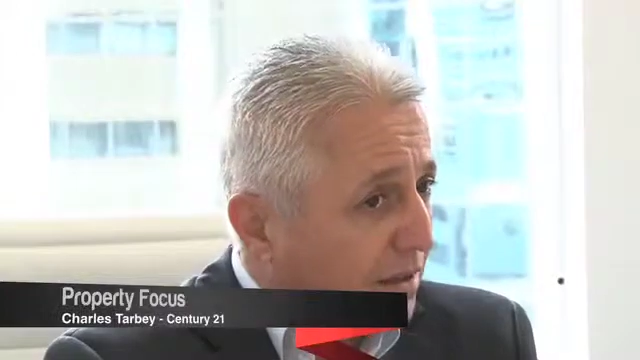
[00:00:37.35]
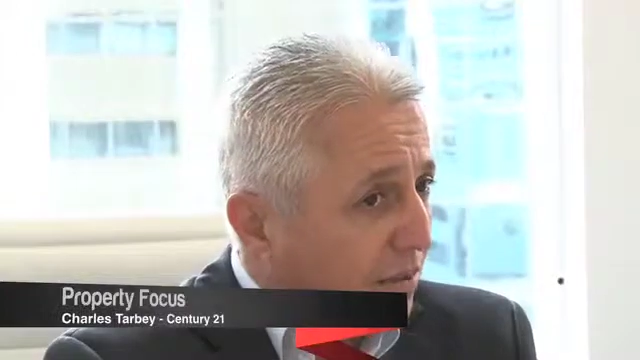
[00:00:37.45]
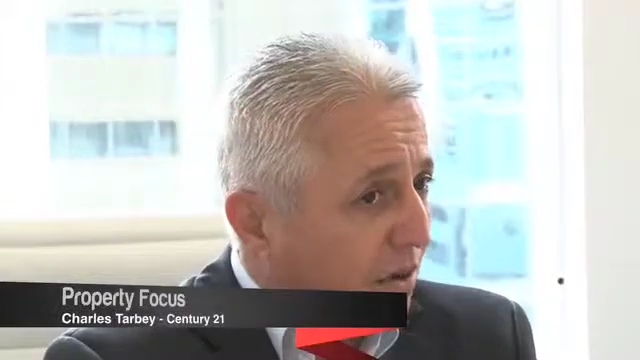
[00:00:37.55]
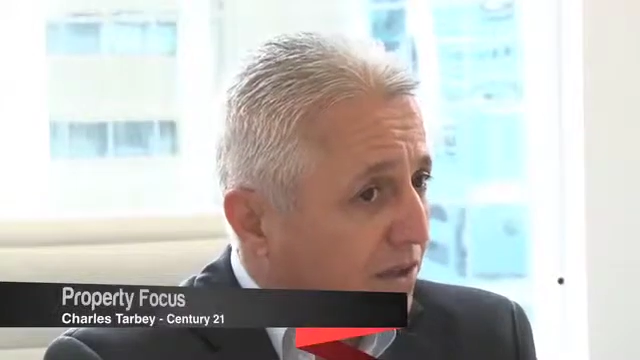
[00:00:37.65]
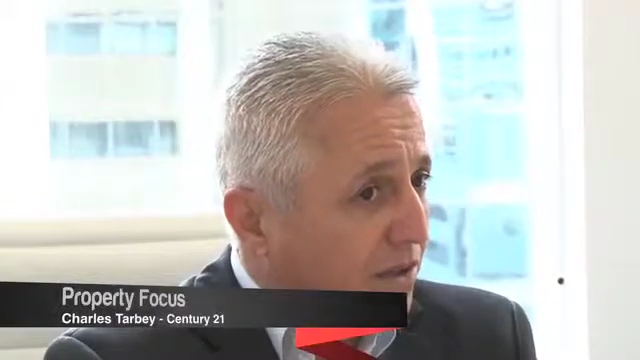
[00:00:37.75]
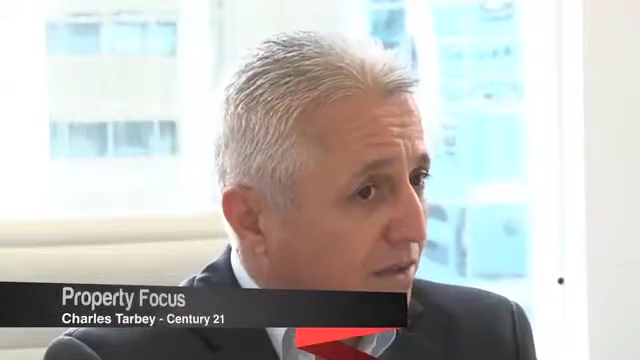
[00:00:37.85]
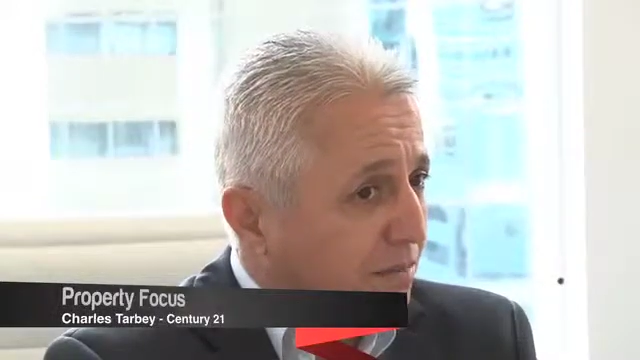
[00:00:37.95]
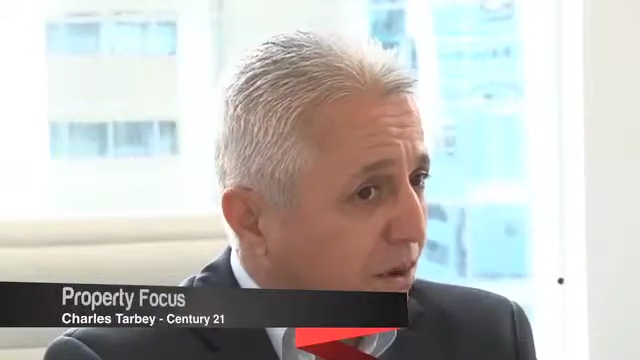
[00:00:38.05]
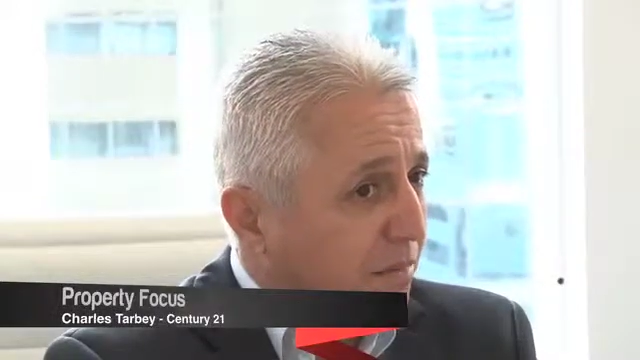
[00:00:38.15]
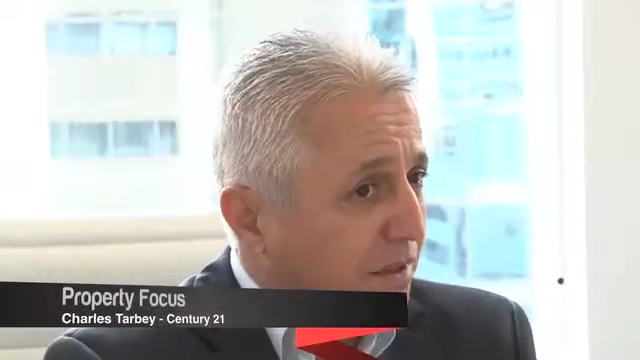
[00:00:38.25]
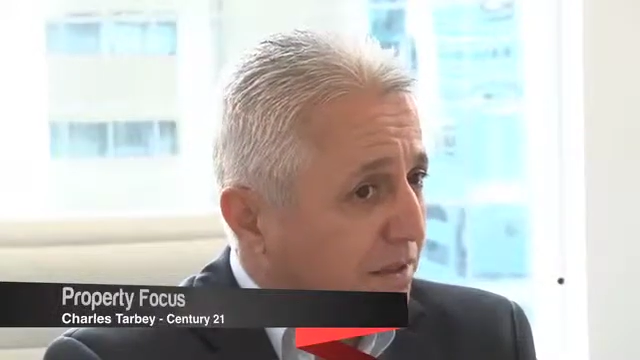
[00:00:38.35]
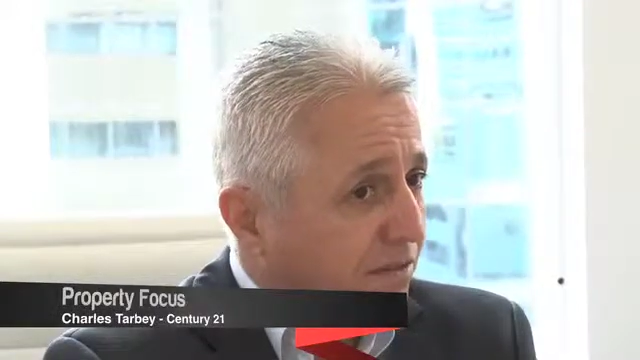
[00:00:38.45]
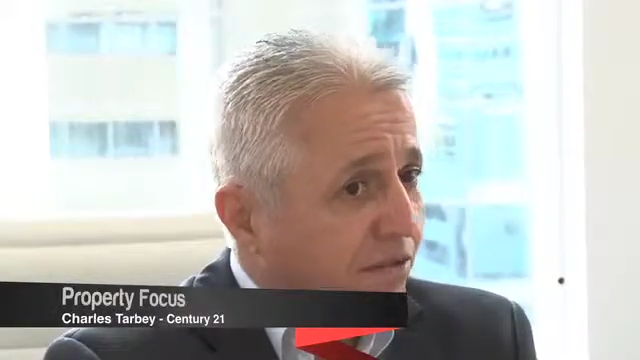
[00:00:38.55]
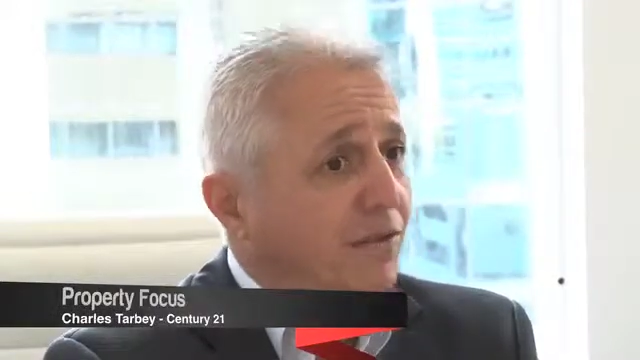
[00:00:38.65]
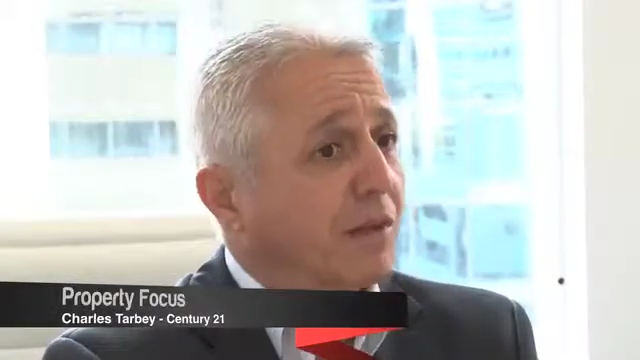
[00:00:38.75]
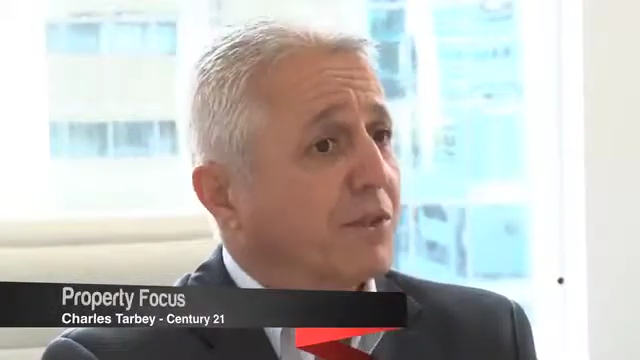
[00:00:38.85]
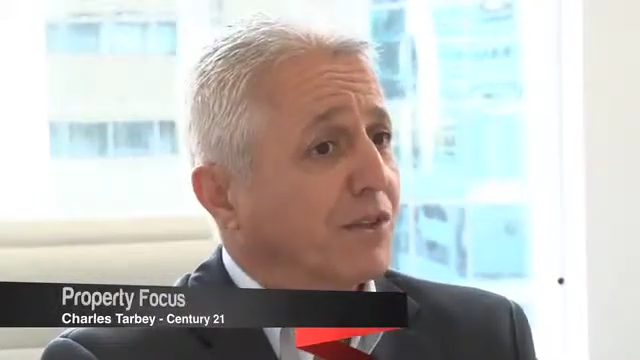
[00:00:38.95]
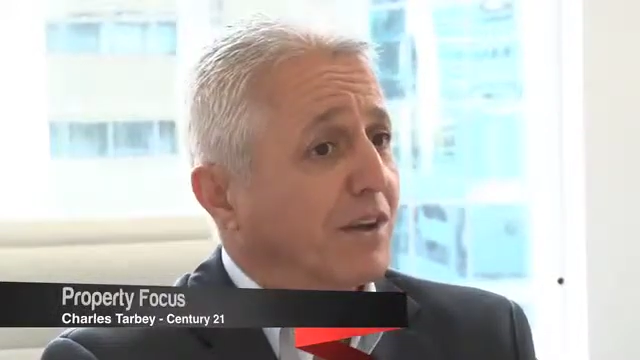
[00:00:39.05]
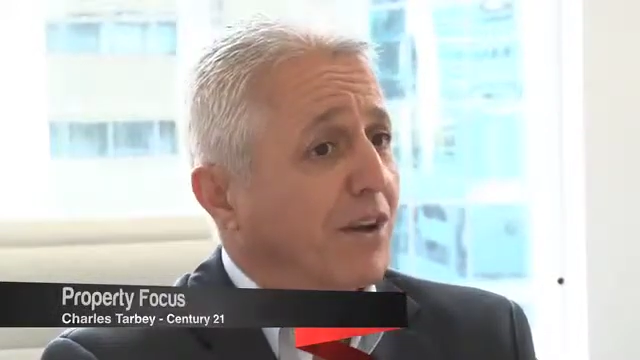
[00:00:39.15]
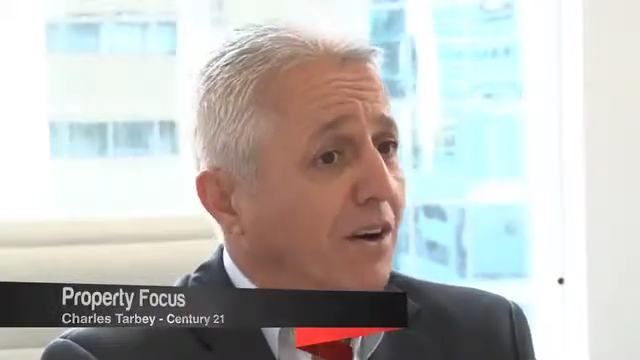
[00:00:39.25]
the prices in properties are
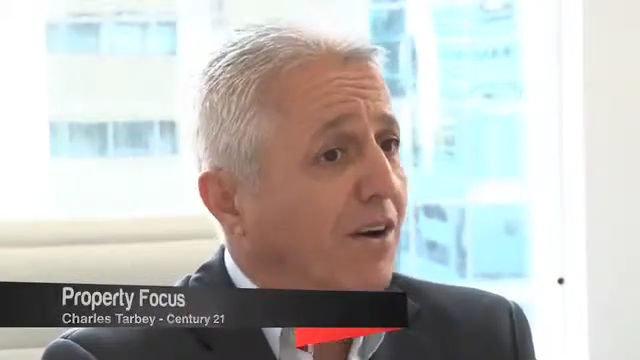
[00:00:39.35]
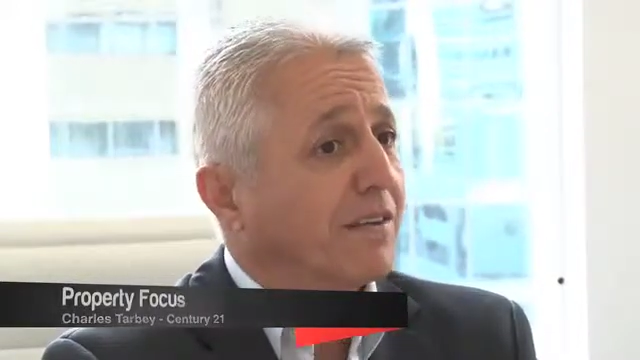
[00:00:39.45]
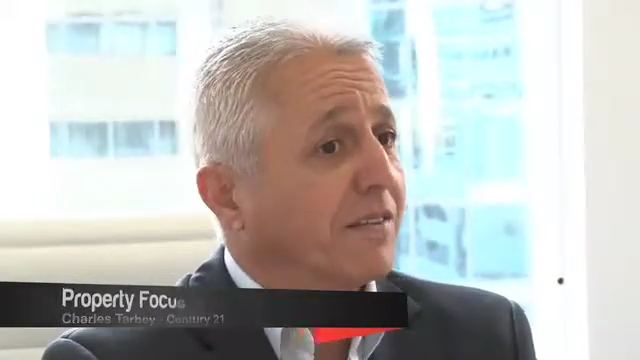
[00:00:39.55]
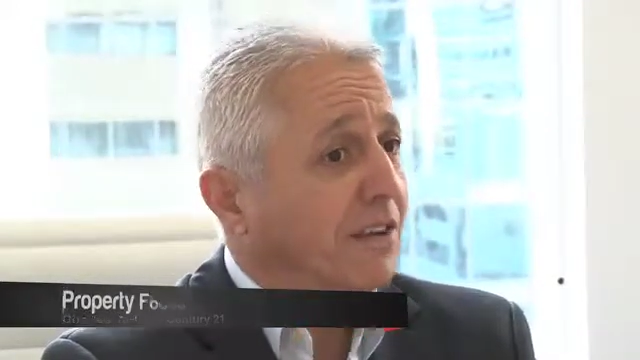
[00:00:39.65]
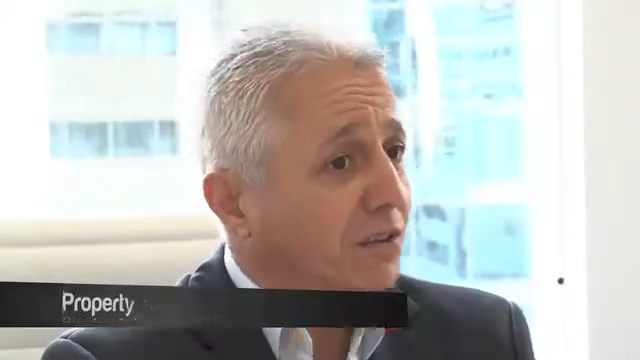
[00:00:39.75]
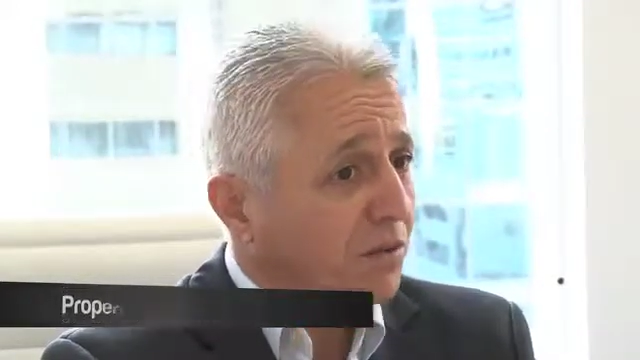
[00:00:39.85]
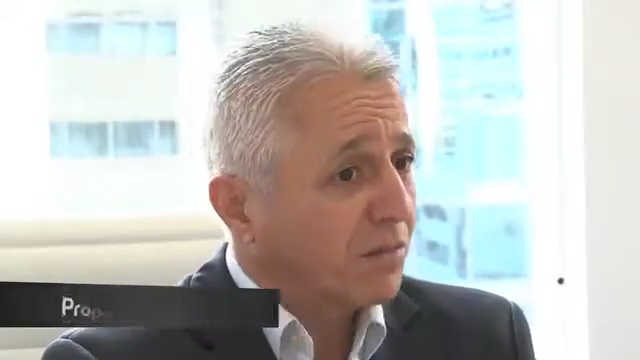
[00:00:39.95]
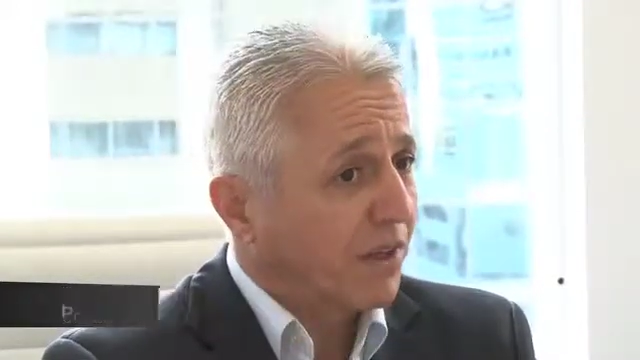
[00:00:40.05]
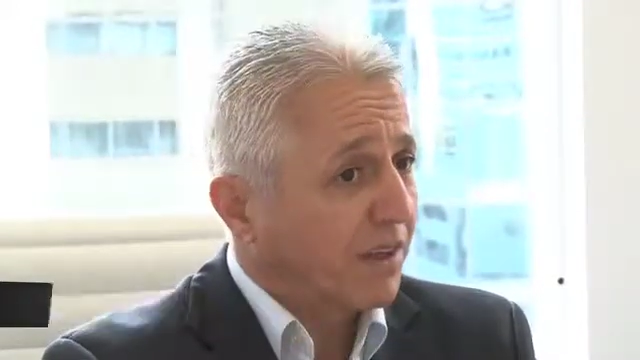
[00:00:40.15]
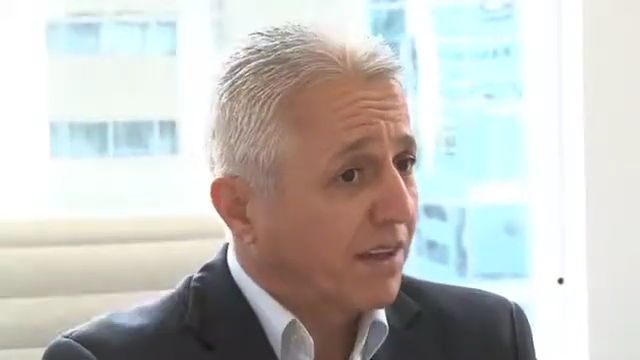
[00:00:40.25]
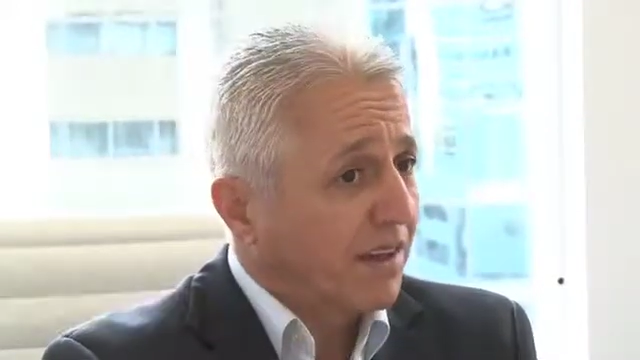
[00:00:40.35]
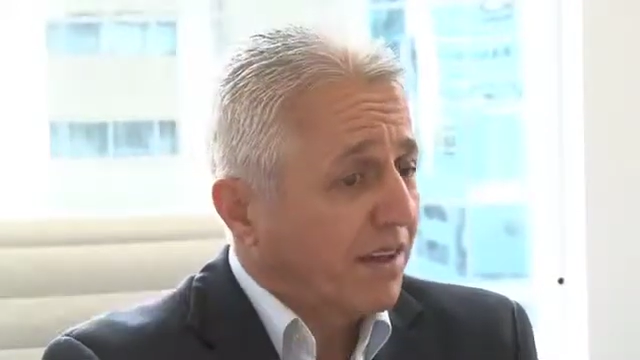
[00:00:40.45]
15% higher than they should be.